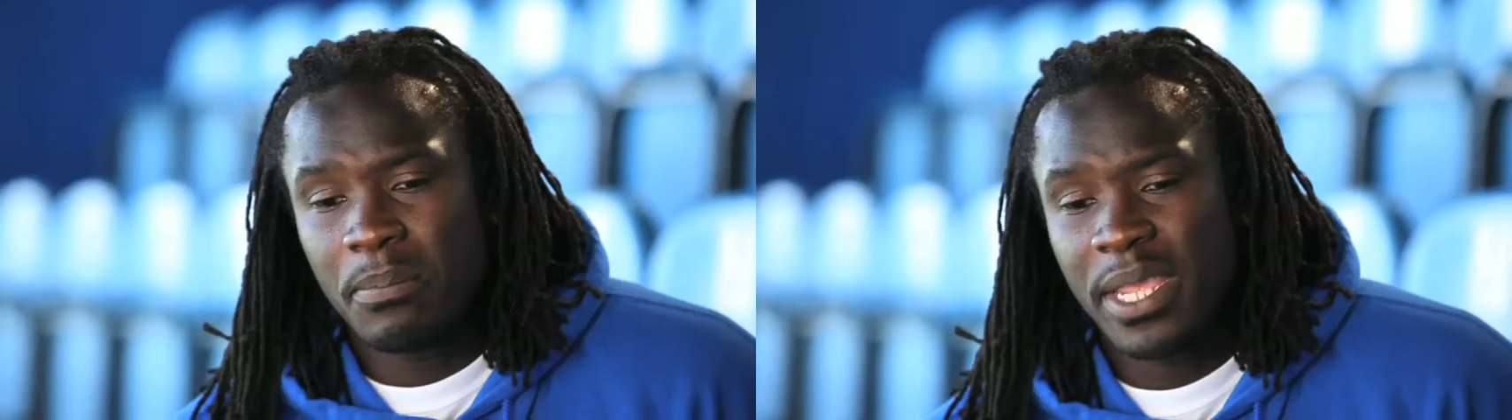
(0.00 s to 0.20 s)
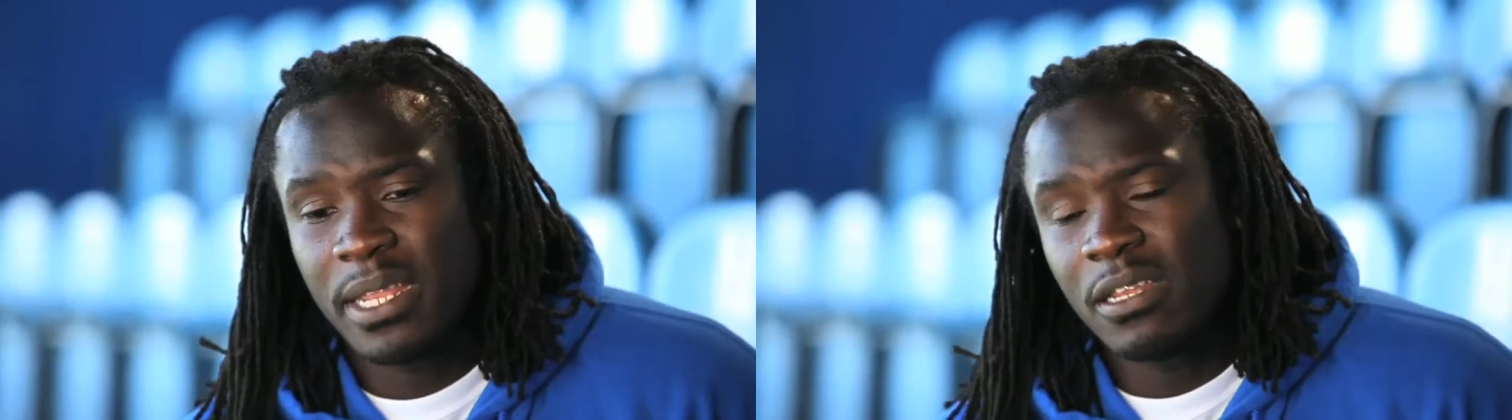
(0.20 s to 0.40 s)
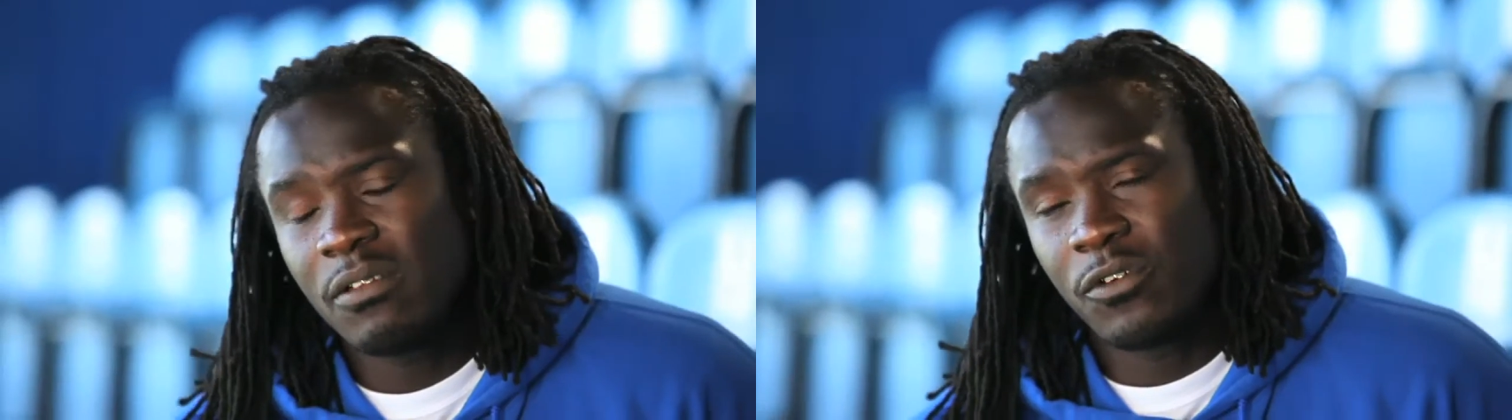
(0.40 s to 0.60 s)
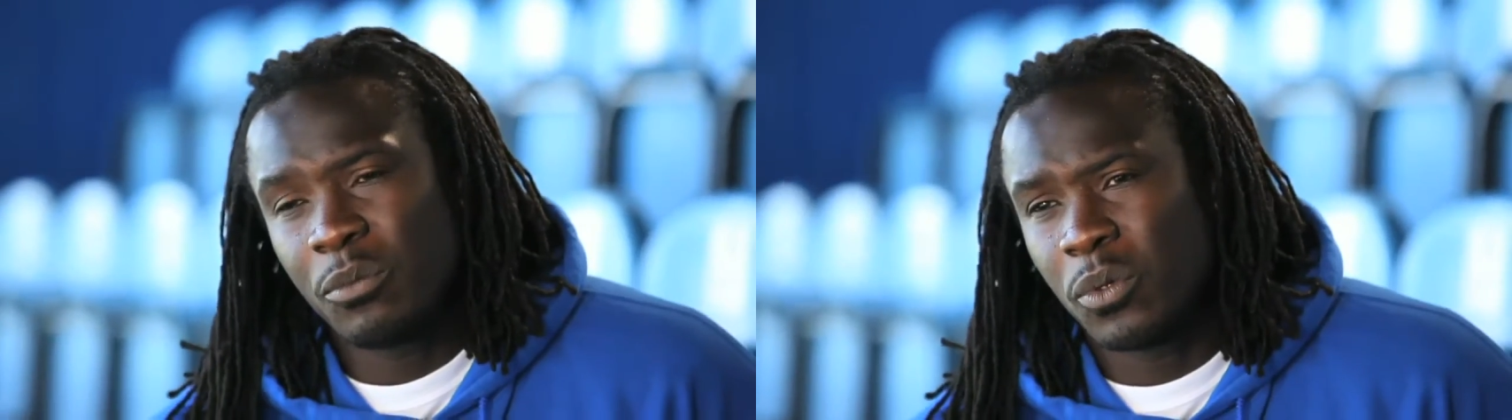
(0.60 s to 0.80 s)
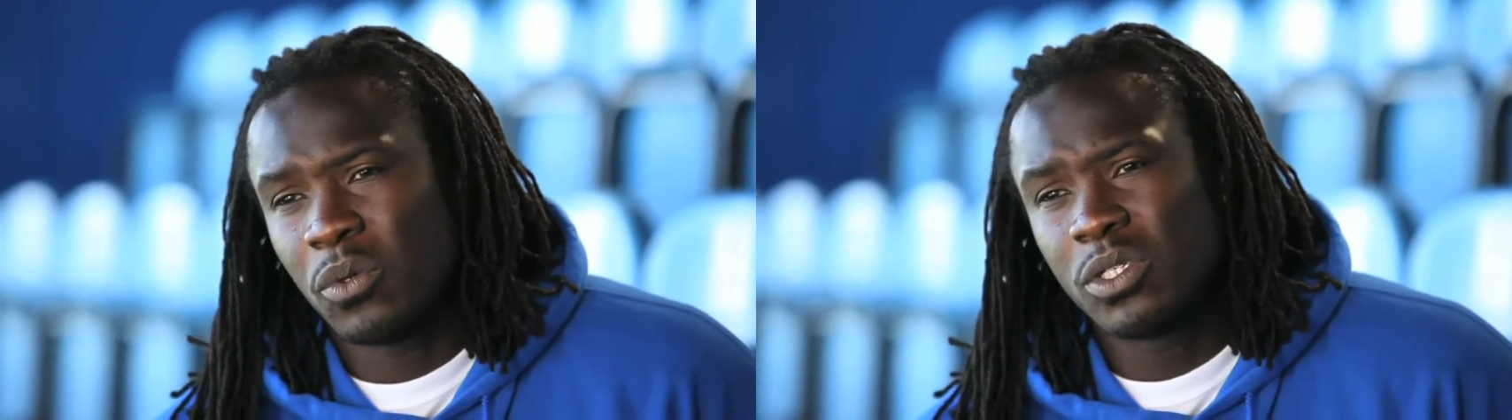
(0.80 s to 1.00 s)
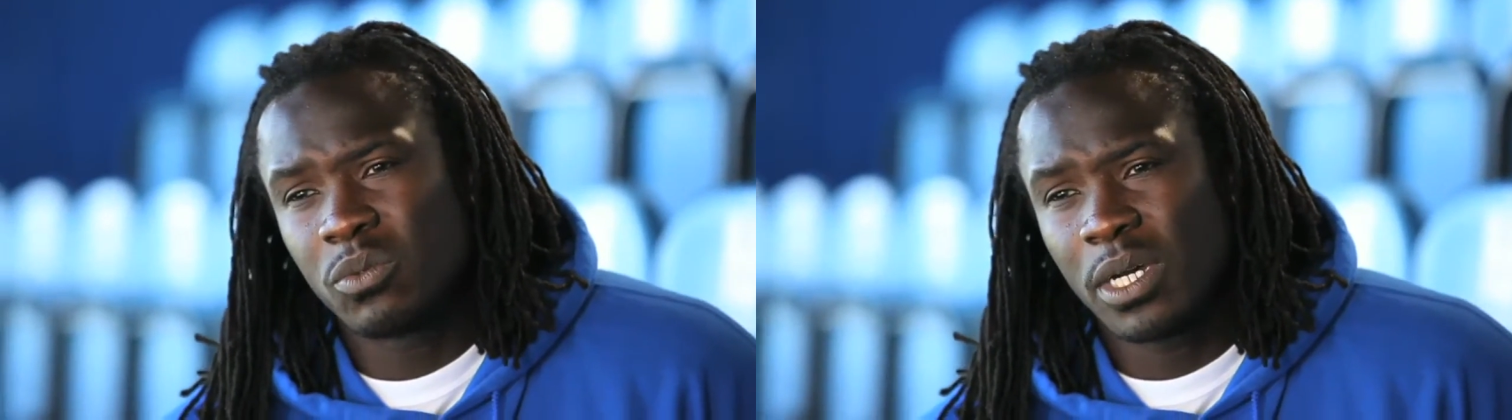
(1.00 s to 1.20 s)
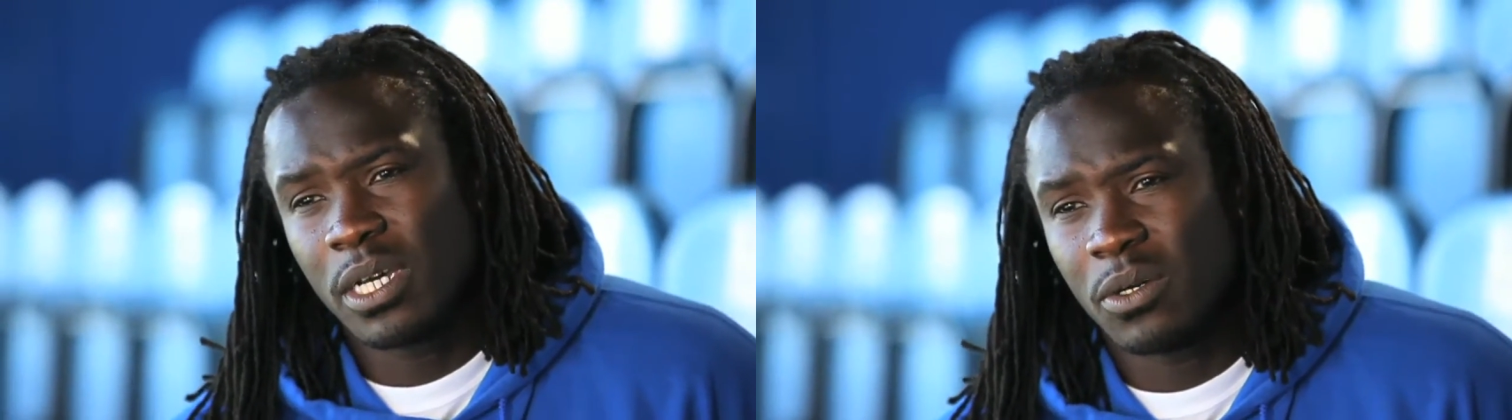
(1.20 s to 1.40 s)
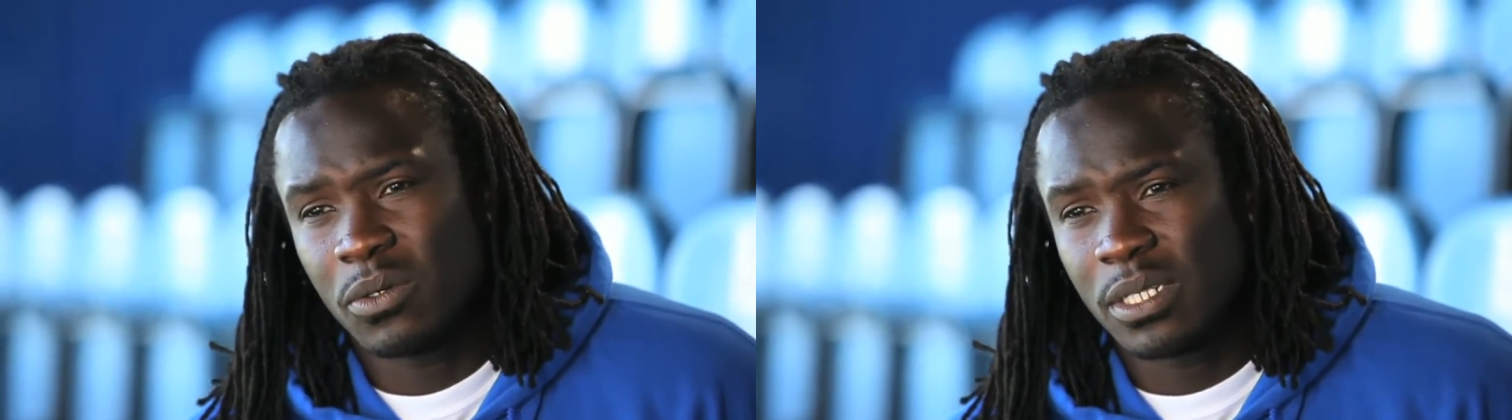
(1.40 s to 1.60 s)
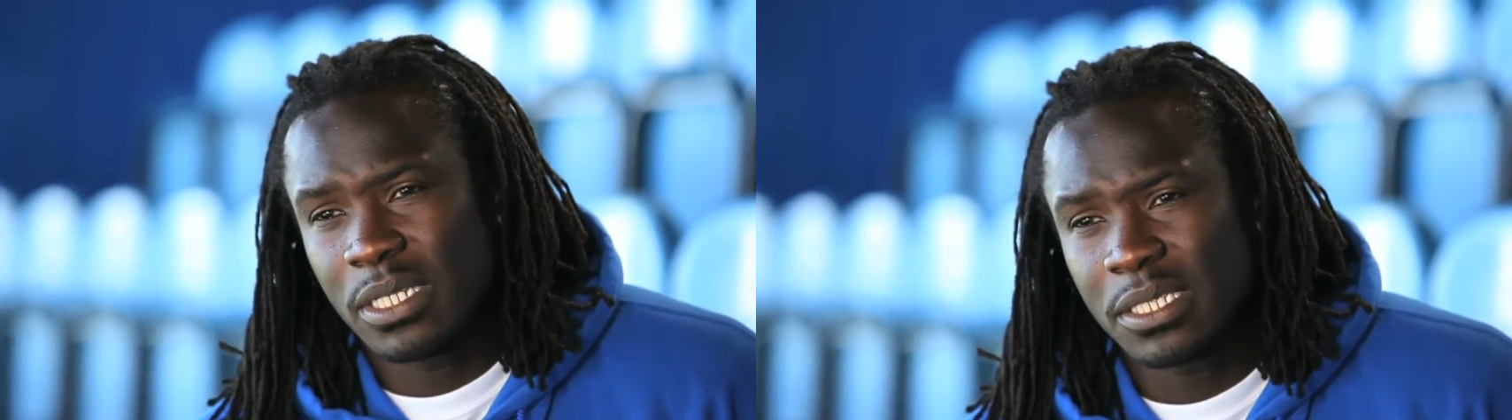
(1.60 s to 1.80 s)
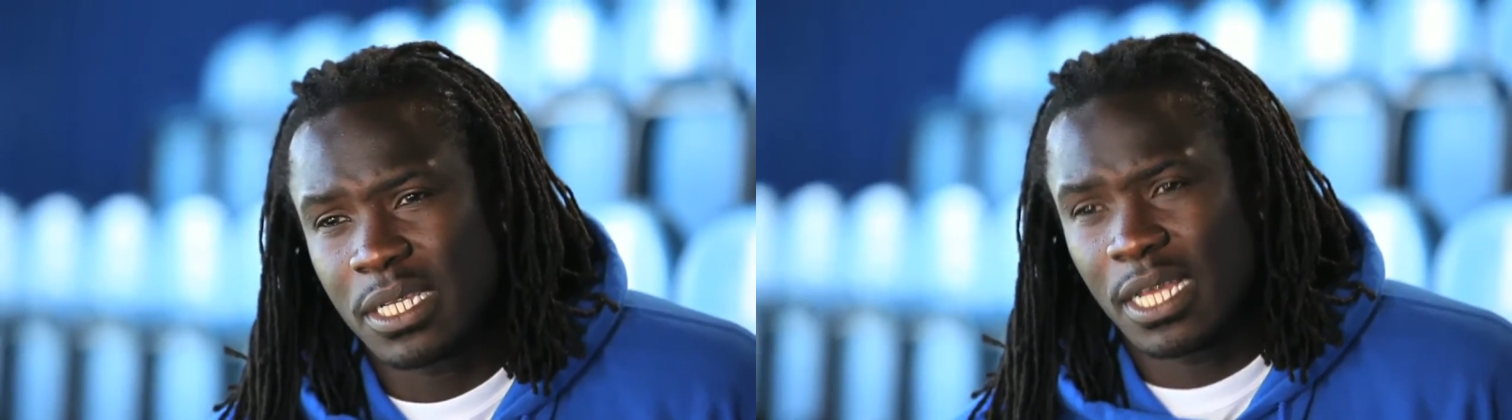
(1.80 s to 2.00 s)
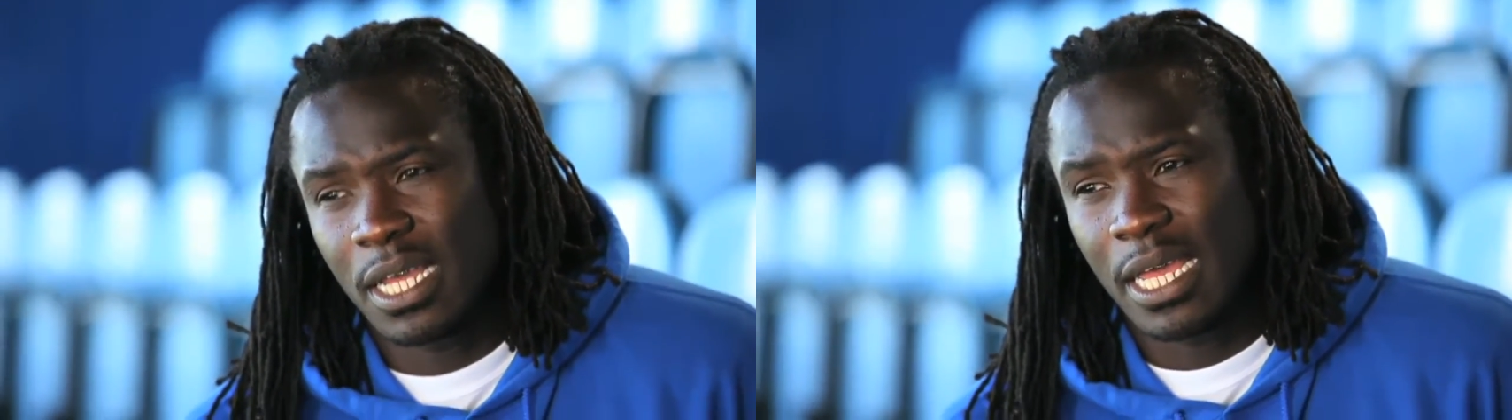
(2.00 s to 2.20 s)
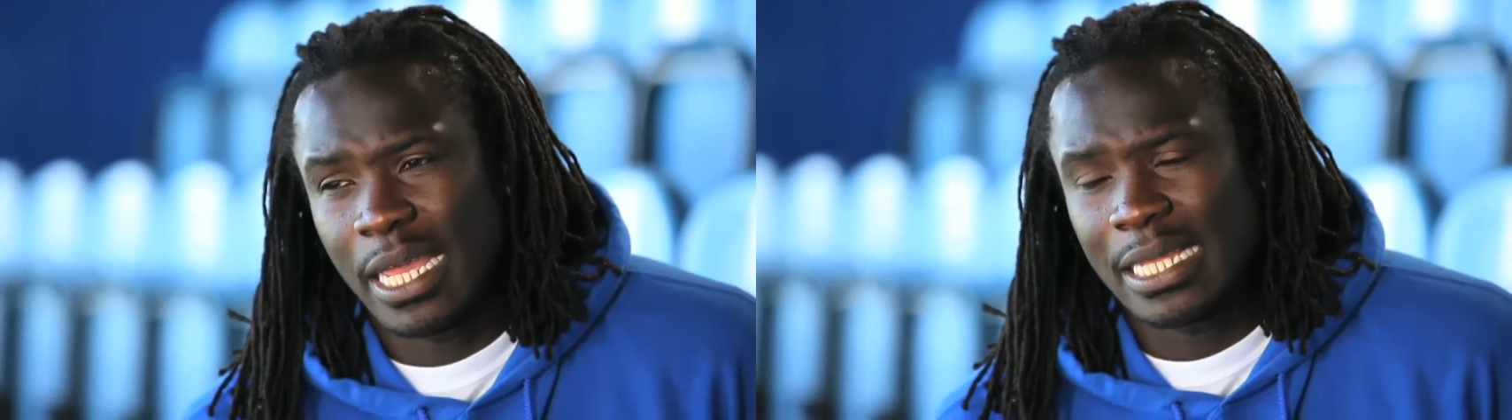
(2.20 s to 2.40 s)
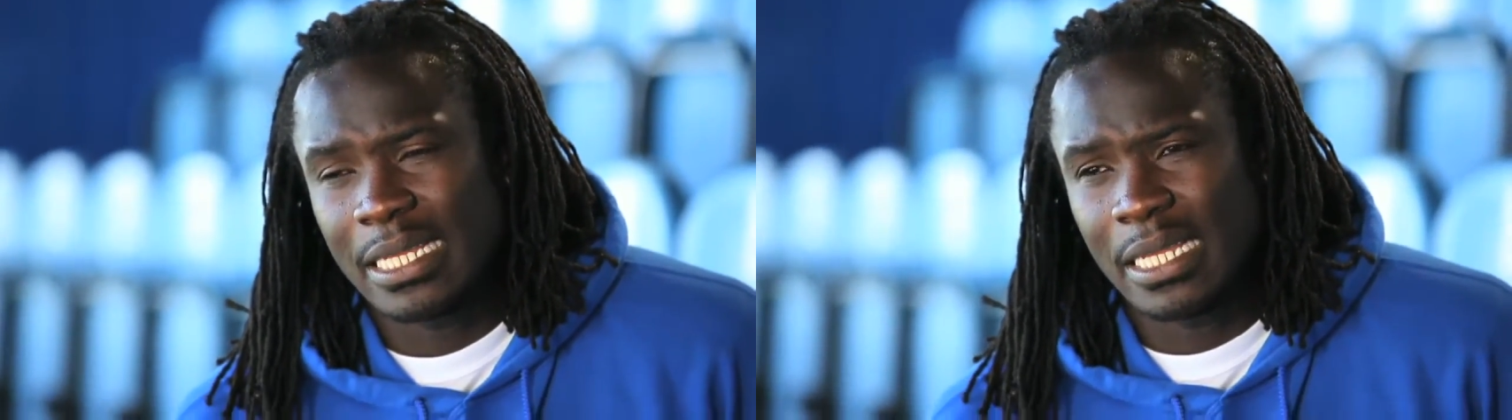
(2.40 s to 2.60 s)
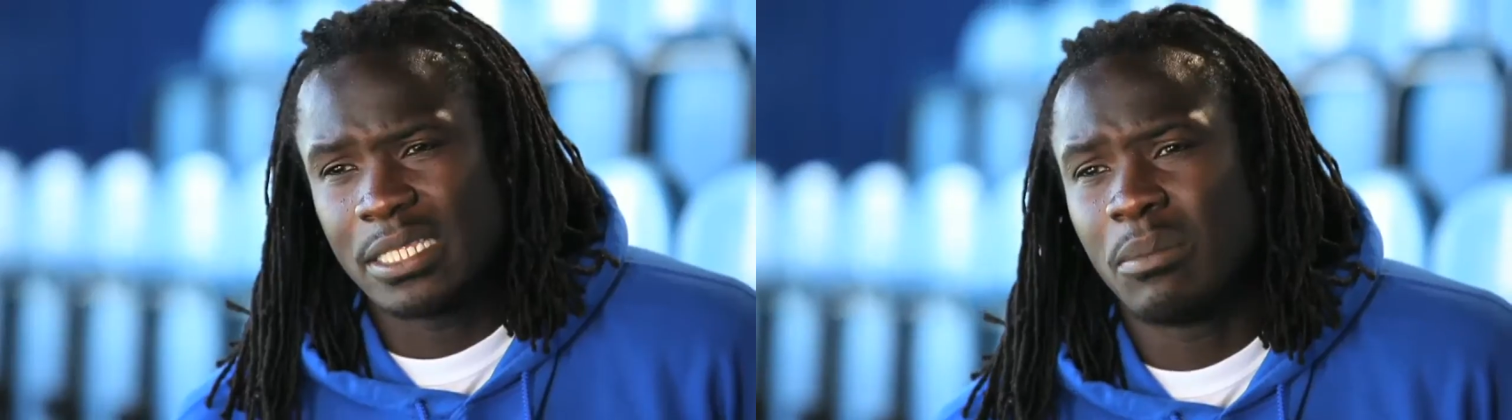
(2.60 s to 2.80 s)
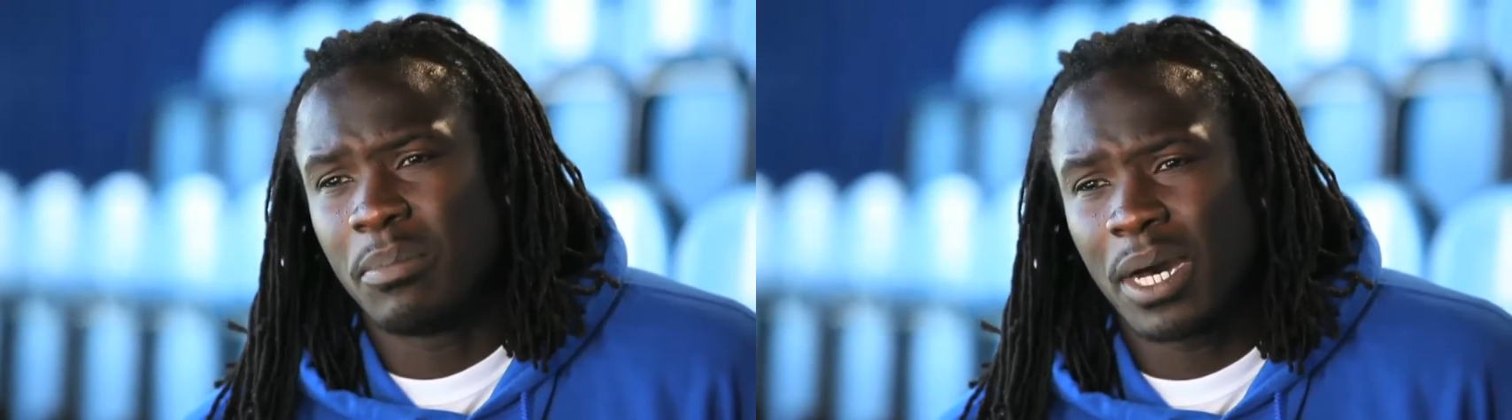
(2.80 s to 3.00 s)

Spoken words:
Being in the footballer's world is a